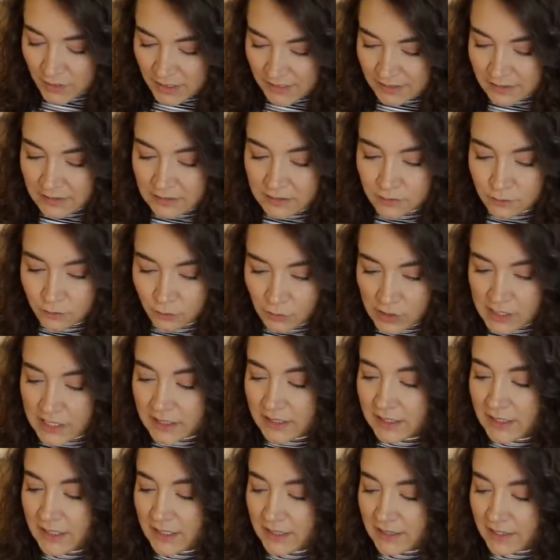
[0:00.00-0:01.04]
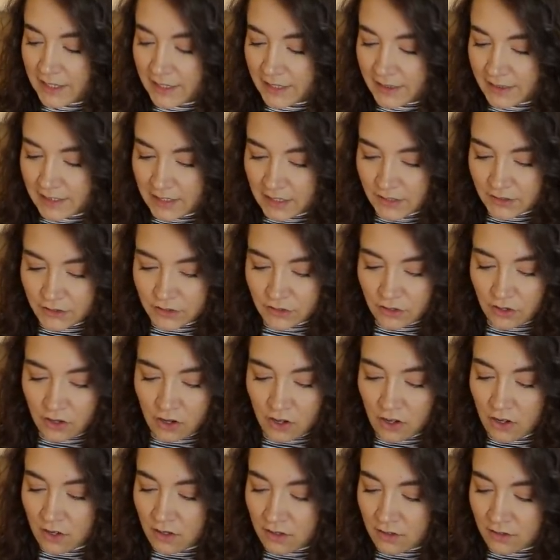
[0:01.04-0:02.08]
this is really, like, there's
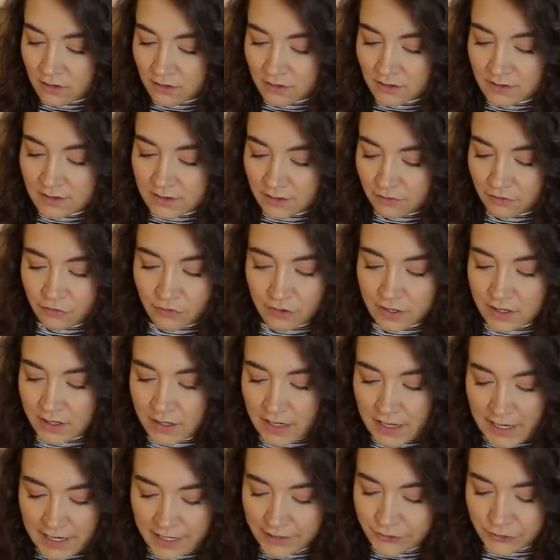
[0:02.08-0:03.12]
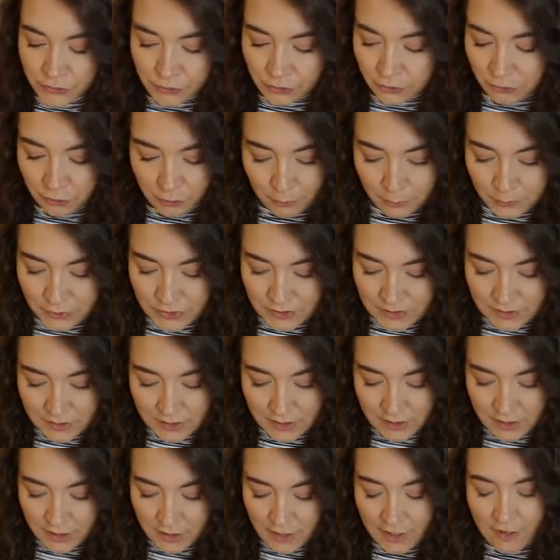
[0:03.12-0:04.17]
all different age
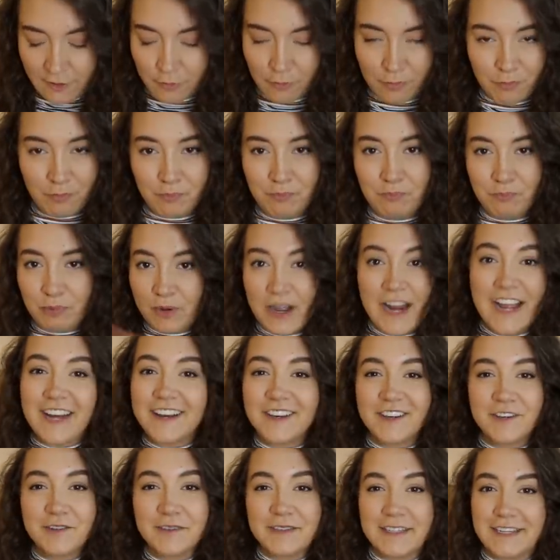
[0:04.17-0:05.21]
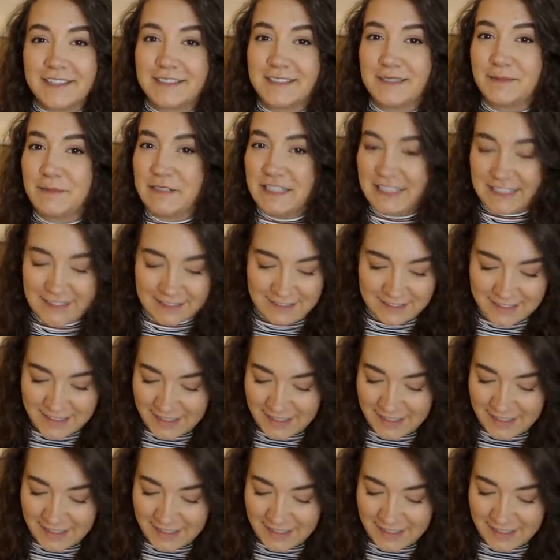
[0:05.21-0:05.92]
groups of brand new lesbians